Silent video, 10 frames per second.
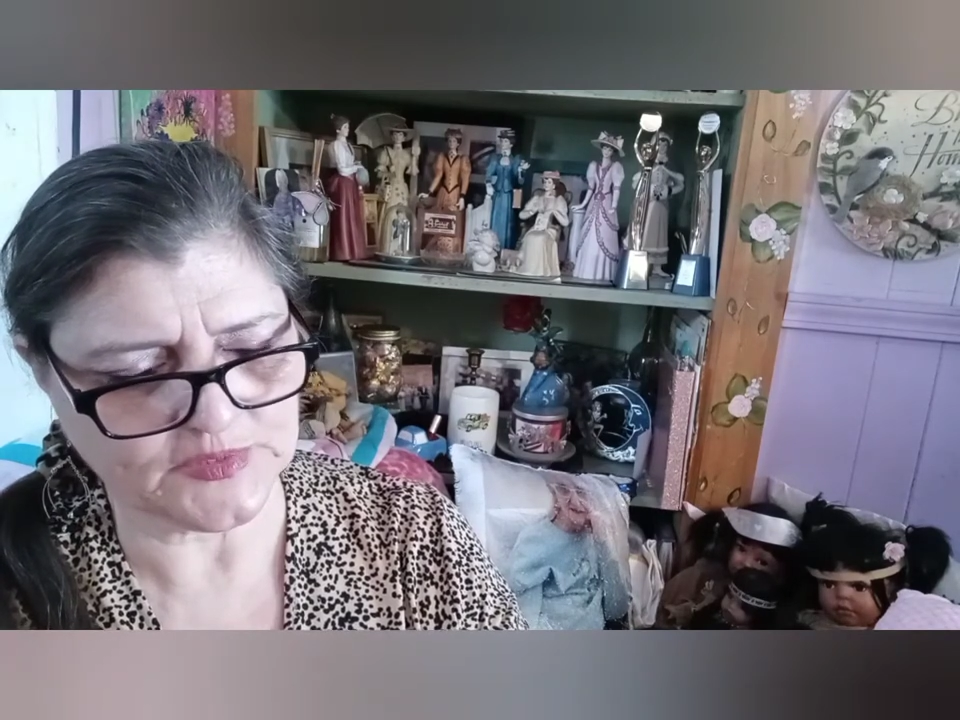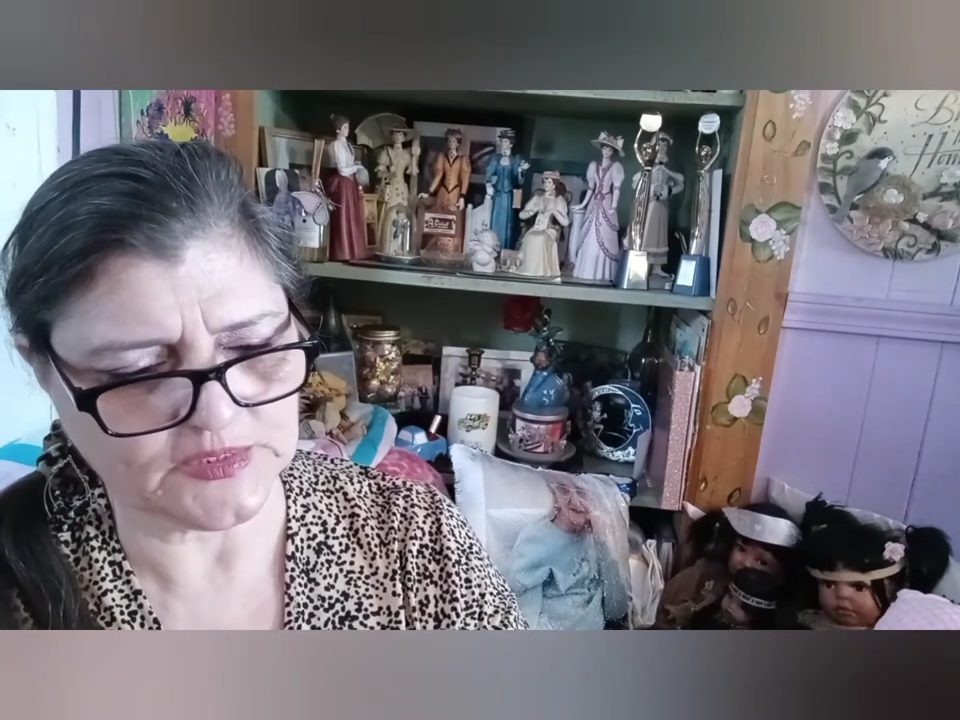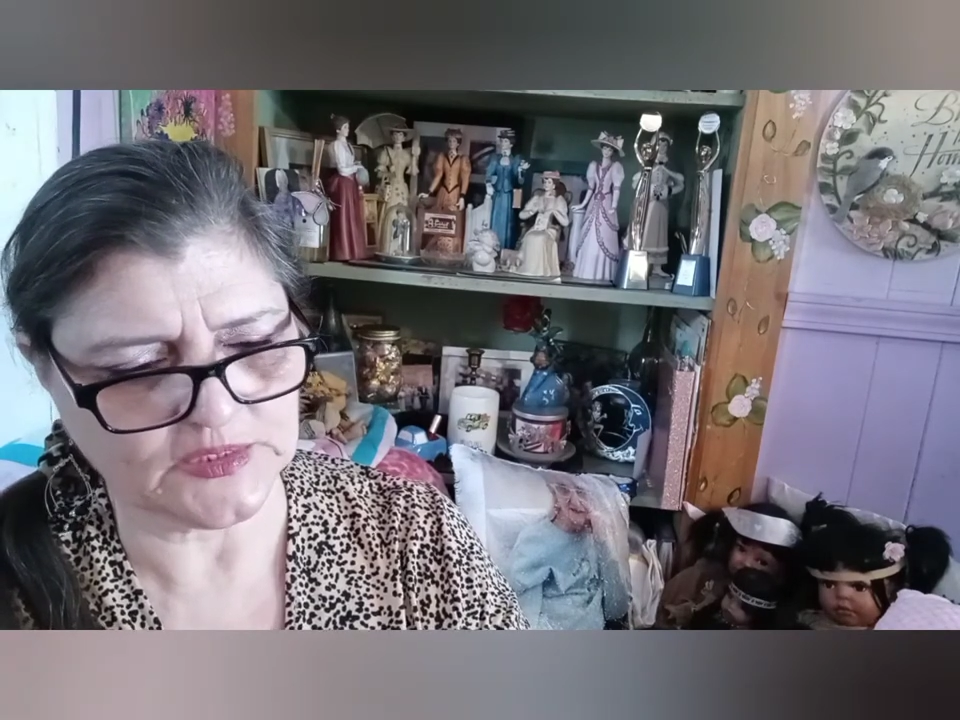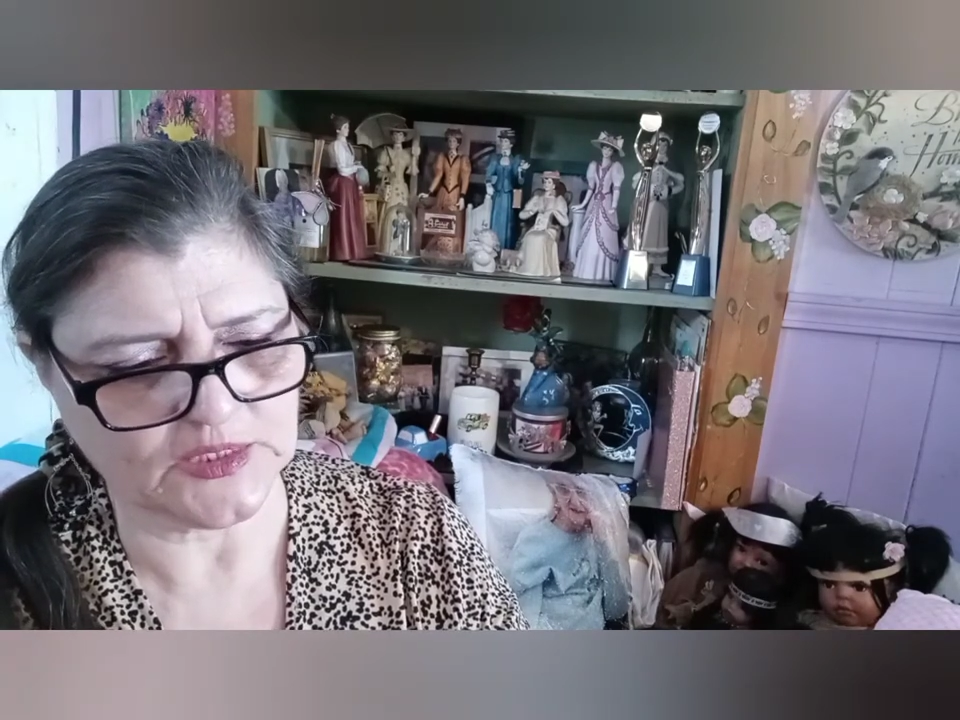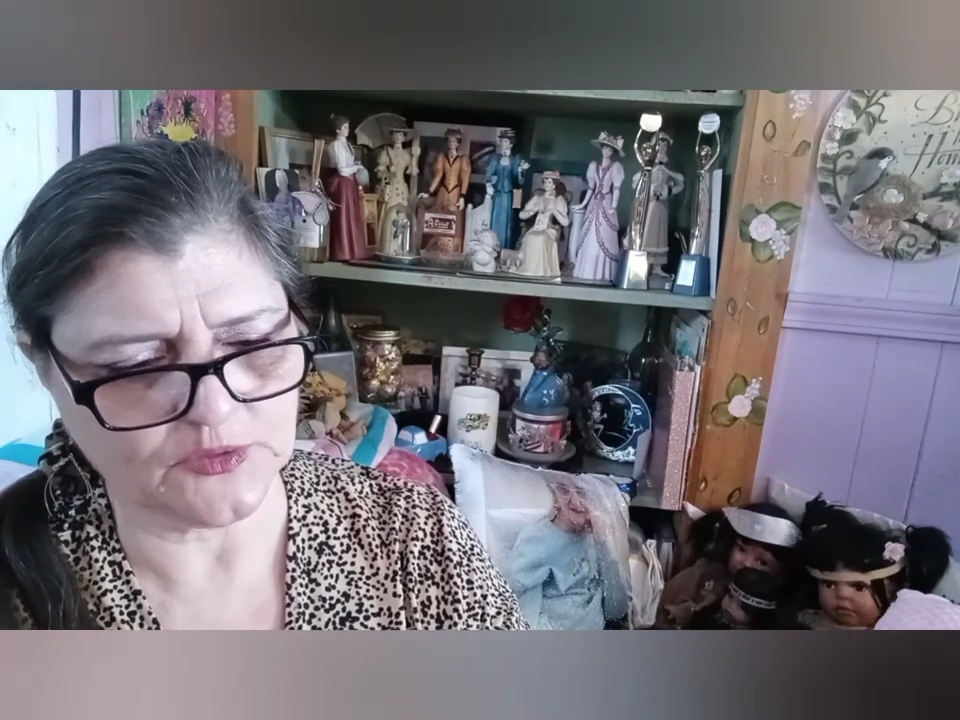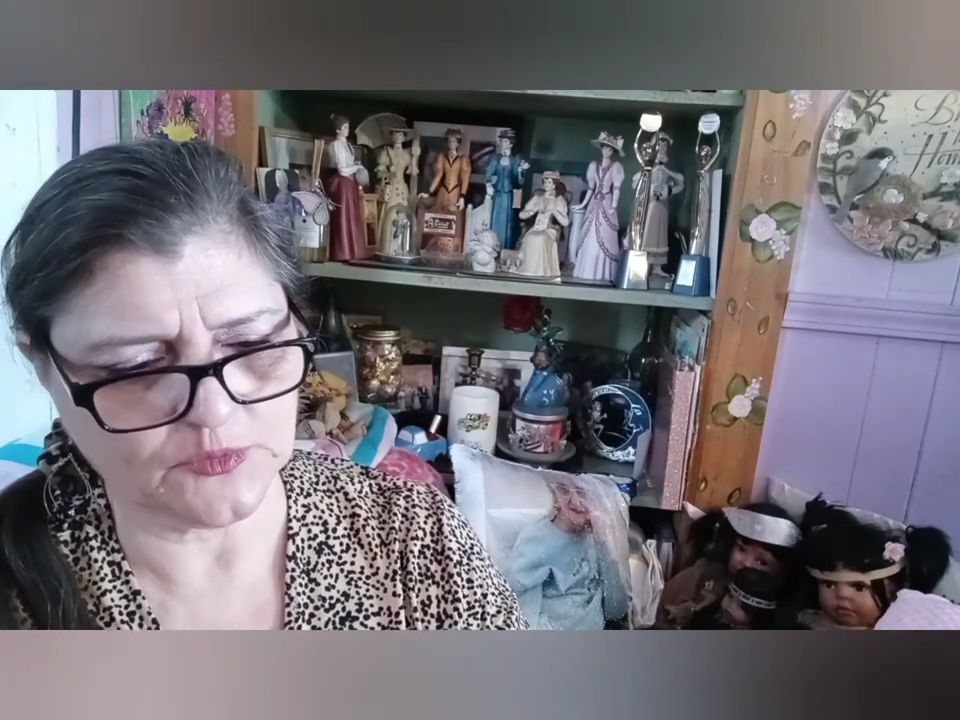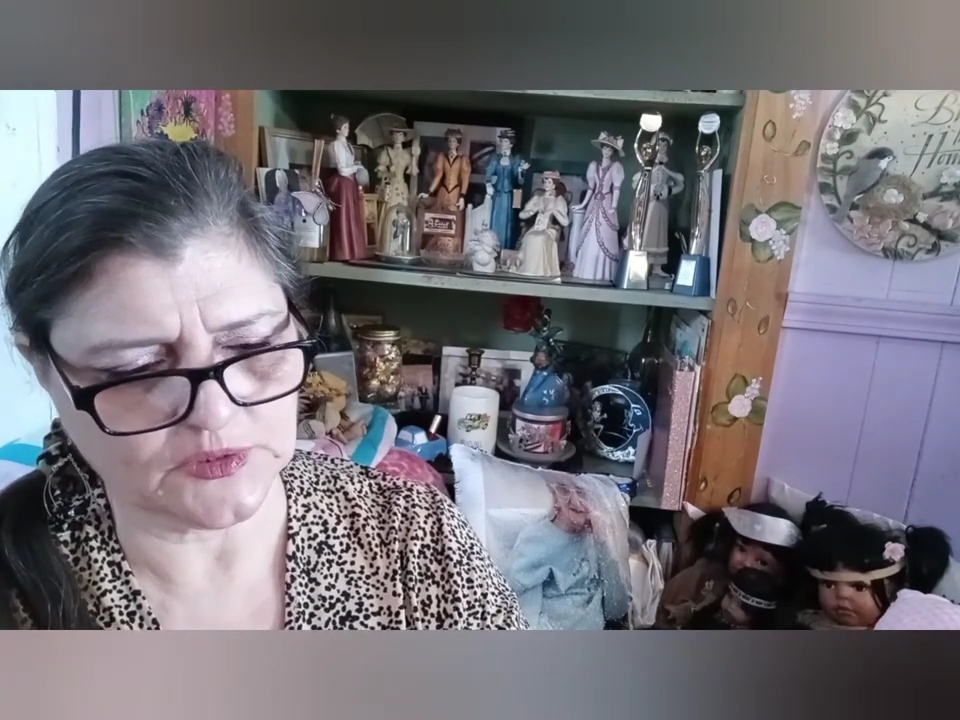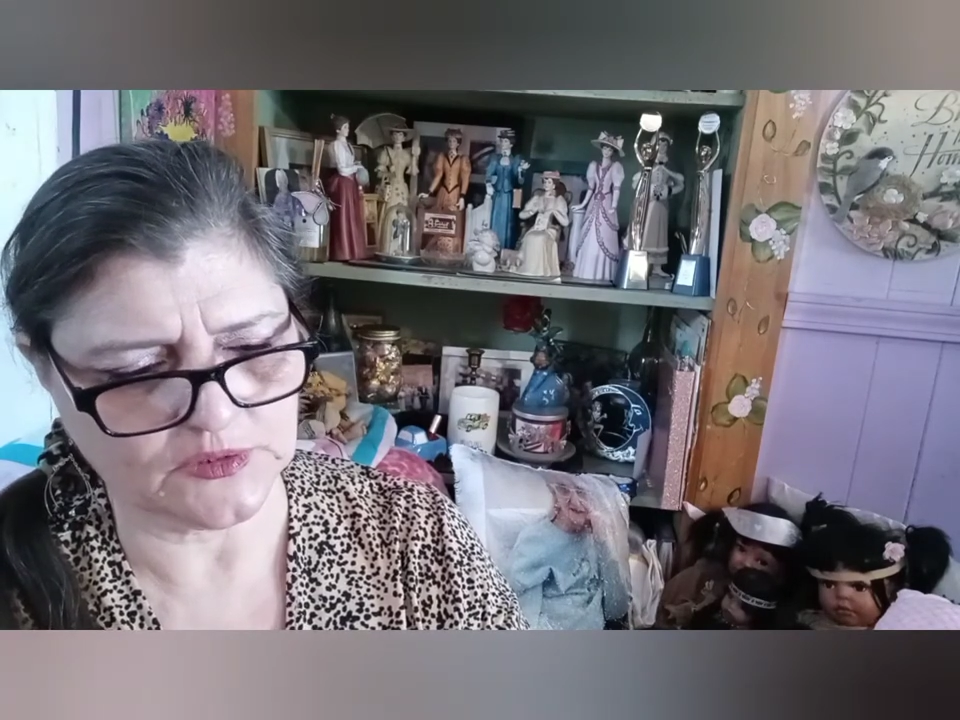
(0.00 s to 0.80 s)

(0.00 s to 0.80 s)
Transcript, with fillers: and the other one